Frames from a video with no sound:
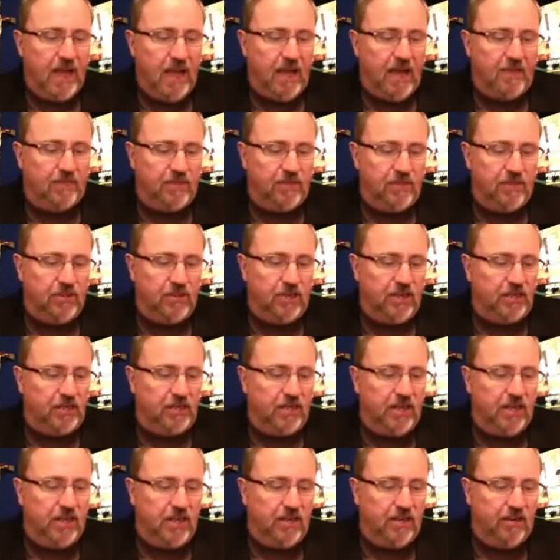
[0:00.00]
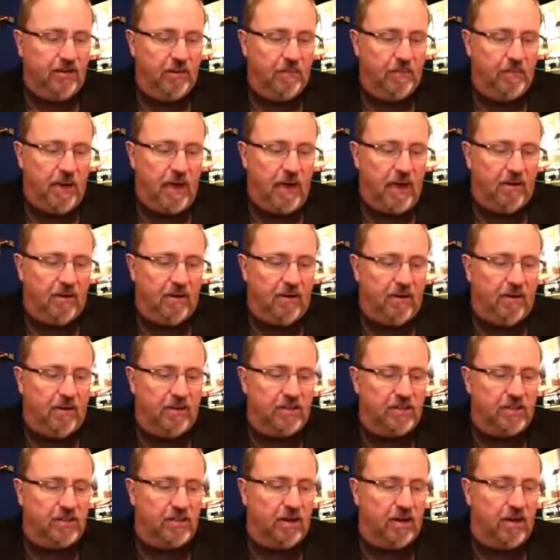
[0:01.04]
after just a year in power,
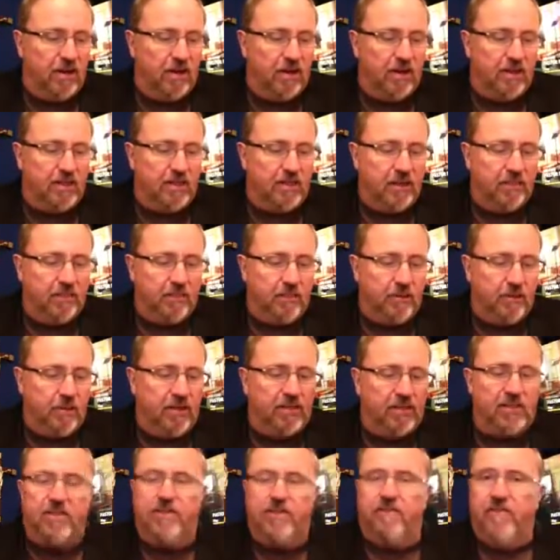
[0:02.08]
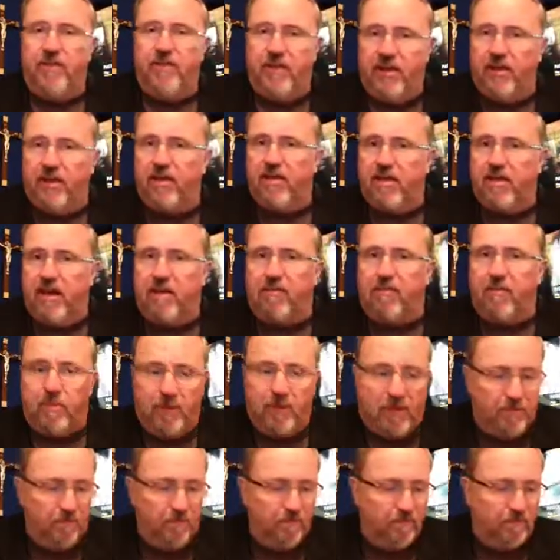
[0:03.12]
installing a temporary civilian
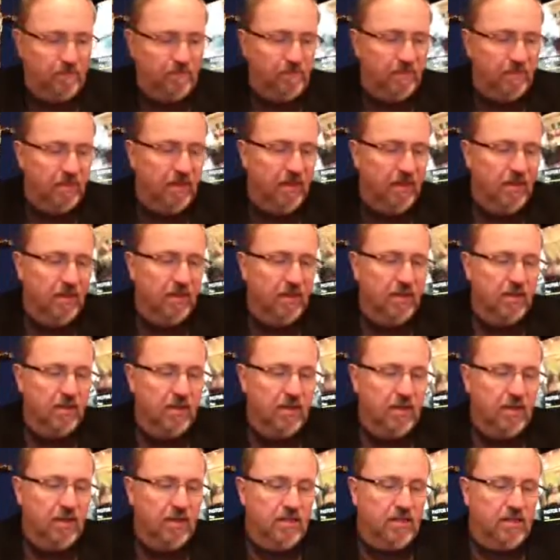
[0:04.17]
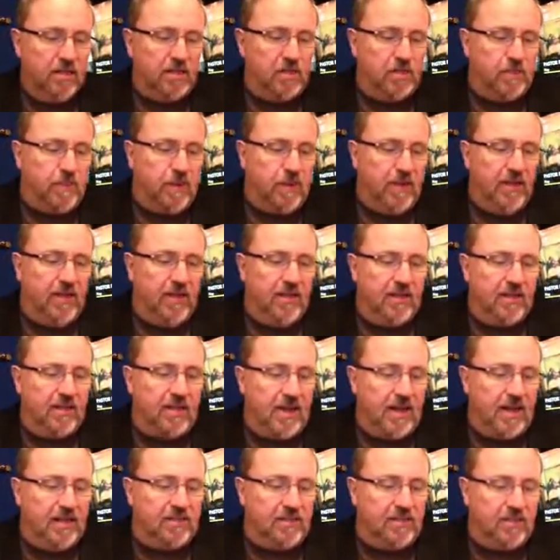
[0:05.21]
government, suspending the
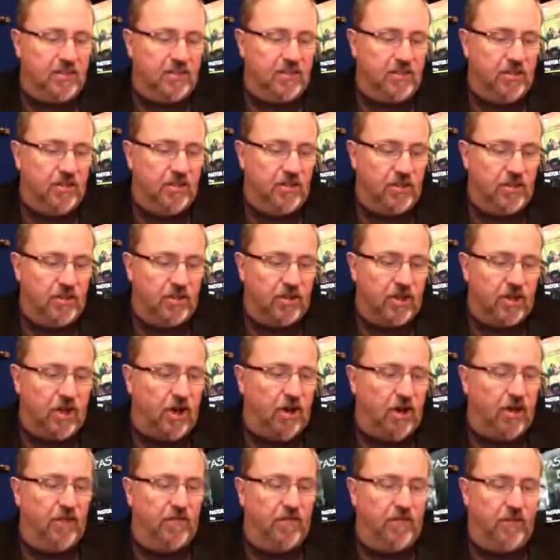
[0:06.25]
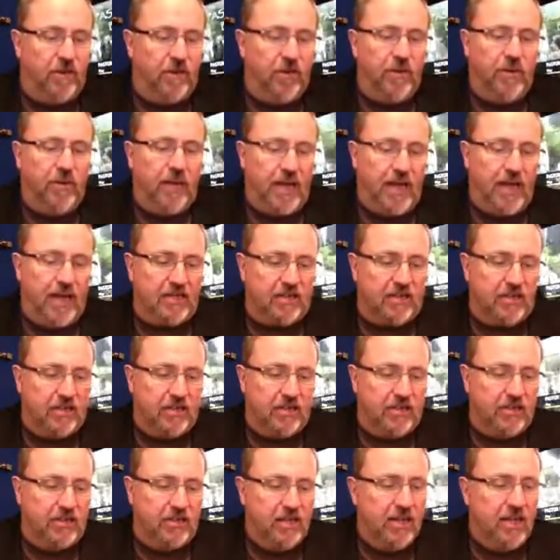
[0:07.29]
constitution, calling for new
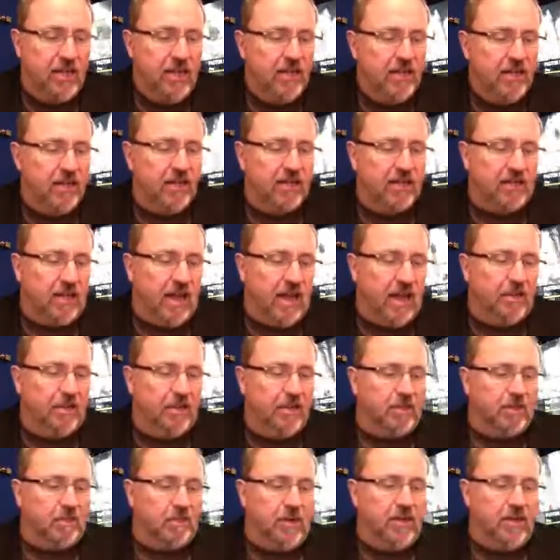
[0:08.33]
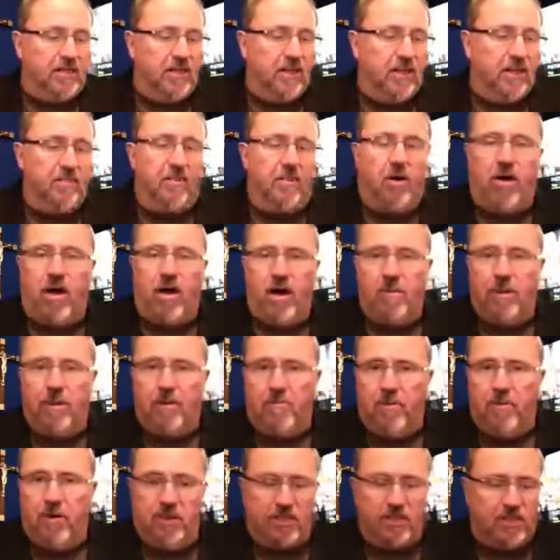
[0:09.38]
elections. The Islamist president
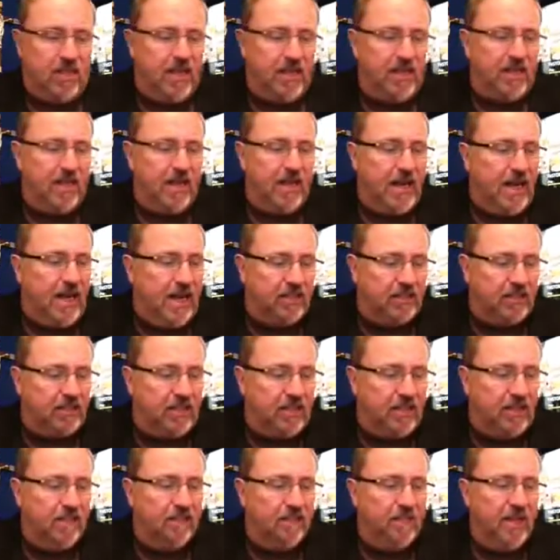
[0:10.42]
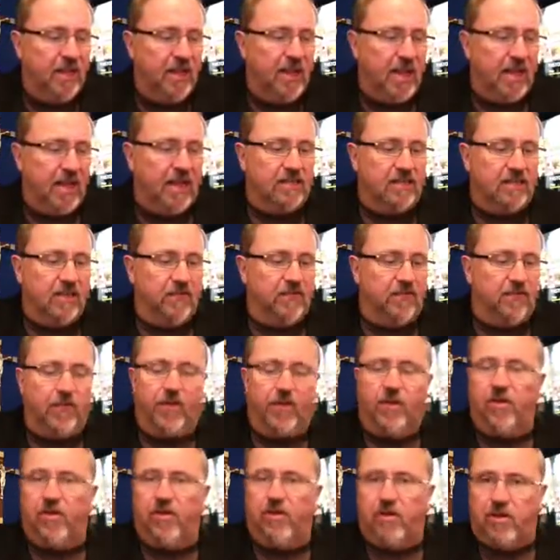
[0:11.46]
Mohamed Morsi denounced it as a
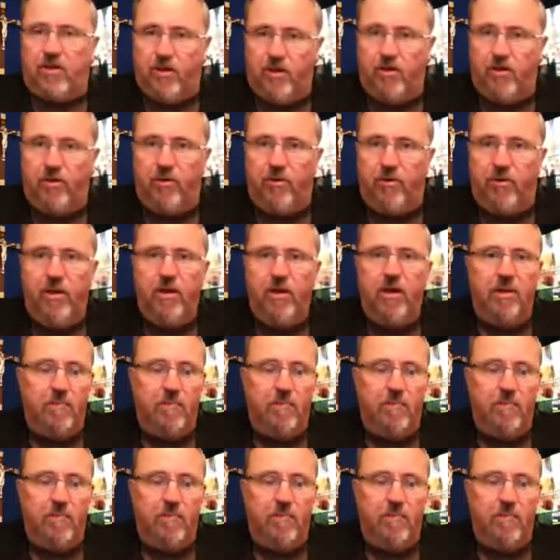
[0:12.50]
full coup